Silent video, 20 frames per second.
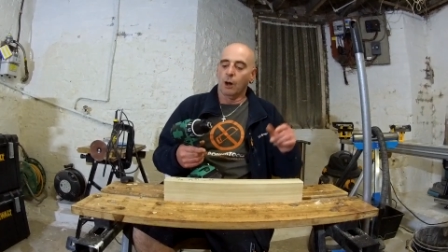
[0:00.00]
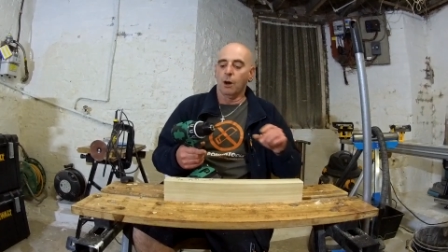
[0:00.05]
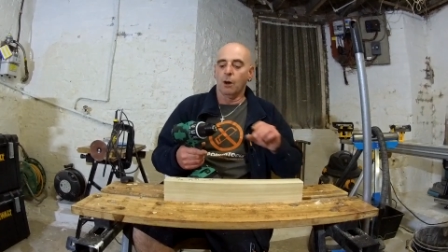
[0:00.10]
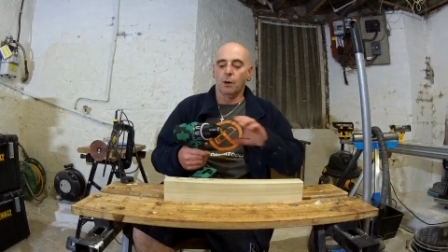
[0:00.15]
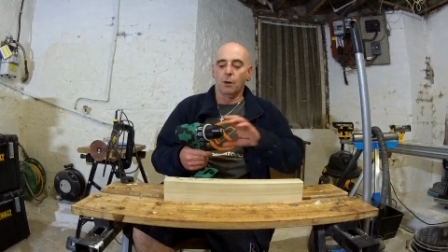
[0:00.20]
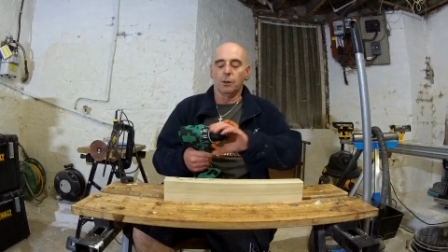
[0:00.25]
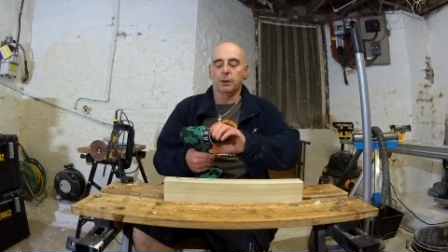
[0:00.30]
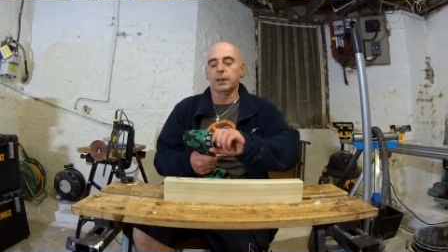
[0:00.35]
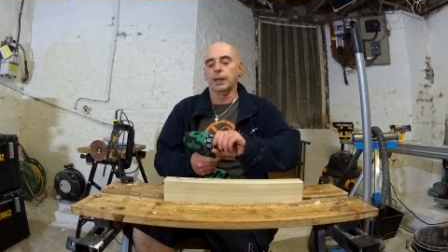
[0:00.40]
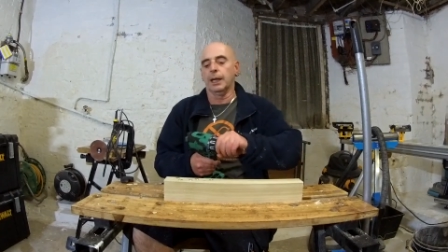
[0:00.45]

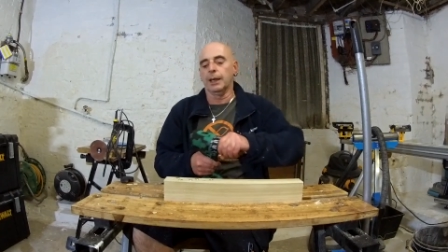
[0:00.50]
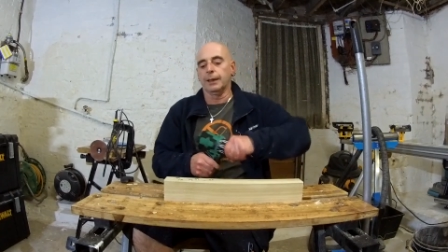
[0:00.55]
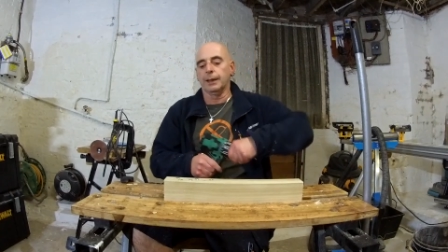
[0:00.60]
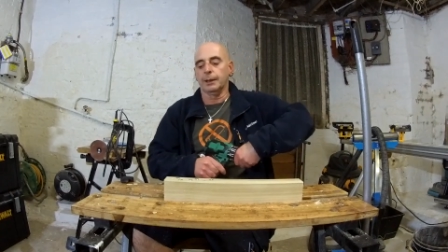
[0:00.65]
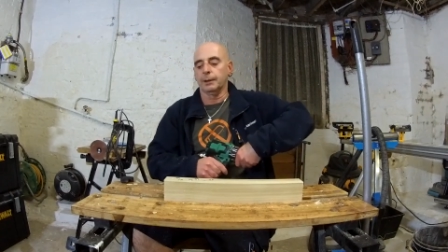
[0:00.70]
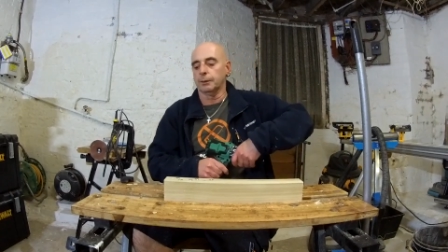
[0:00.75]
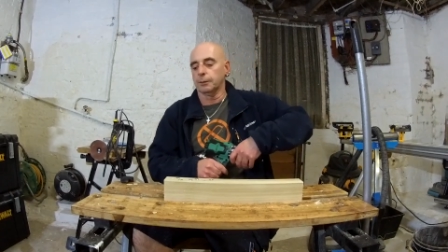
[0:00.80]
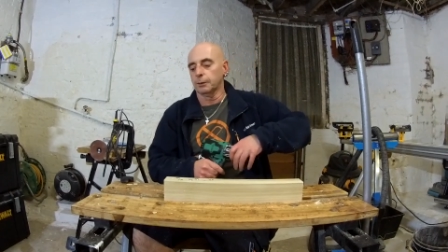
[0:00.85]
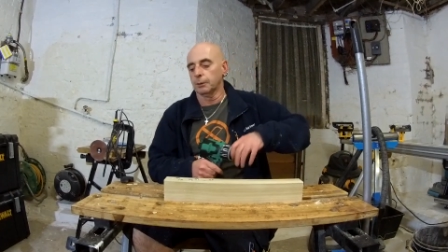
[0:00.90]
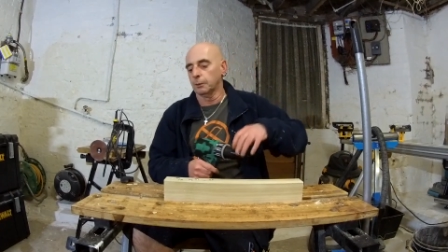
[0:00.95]
Okay
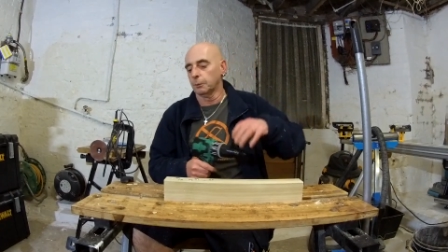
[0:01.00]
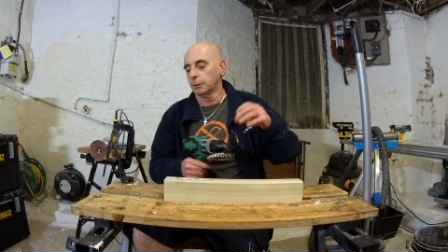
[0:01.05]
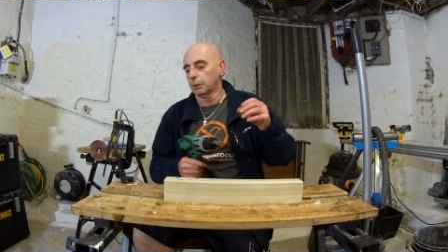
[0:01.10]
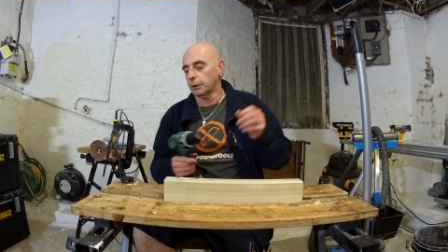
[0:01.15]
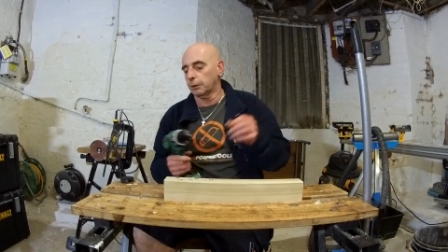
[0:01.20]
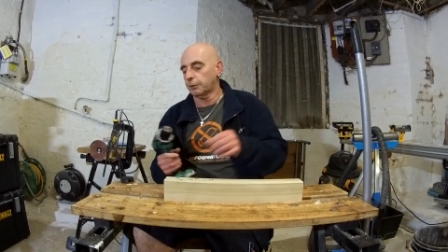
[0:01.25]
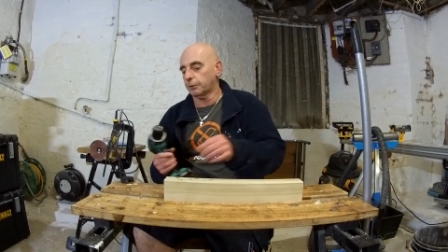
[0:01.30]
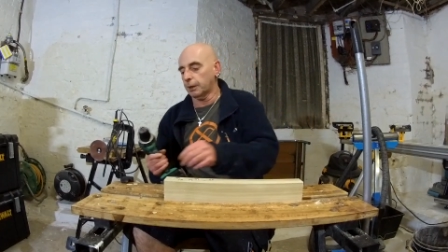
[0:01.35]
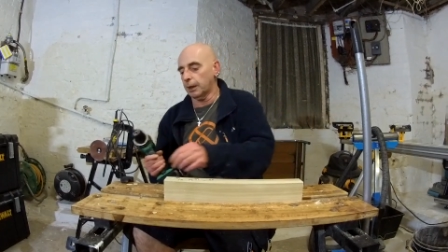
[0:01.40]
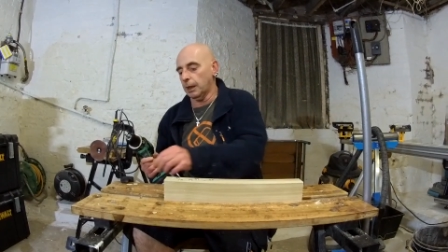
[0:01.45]
then, we'll
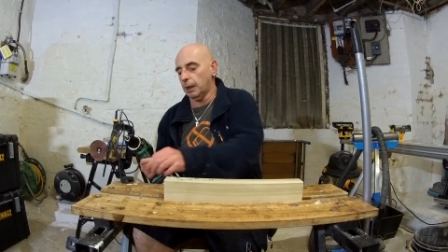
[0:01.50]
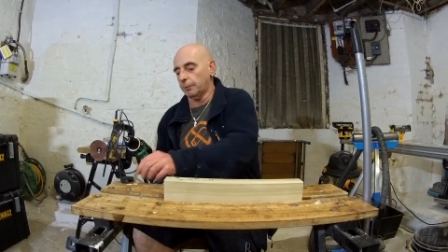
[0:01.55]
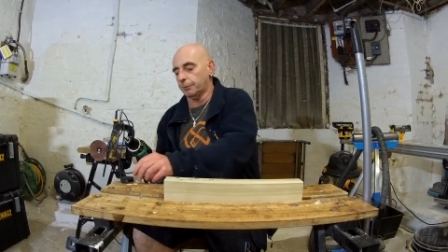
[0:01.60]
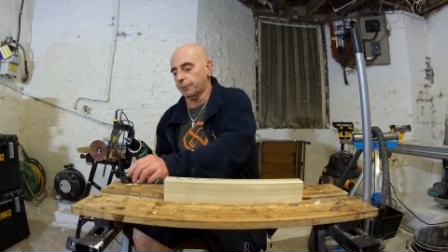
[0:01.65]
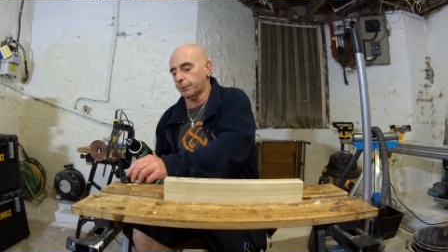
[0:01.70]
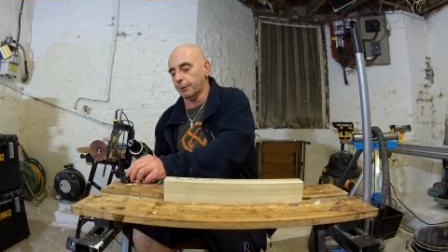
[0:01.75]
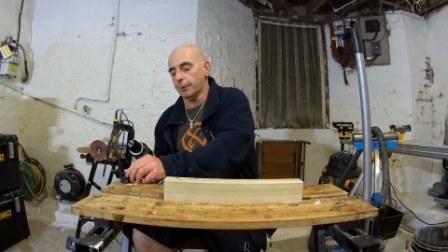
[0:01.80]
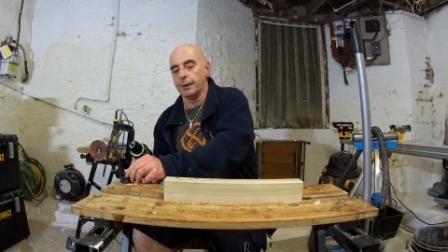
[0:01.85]
get set up for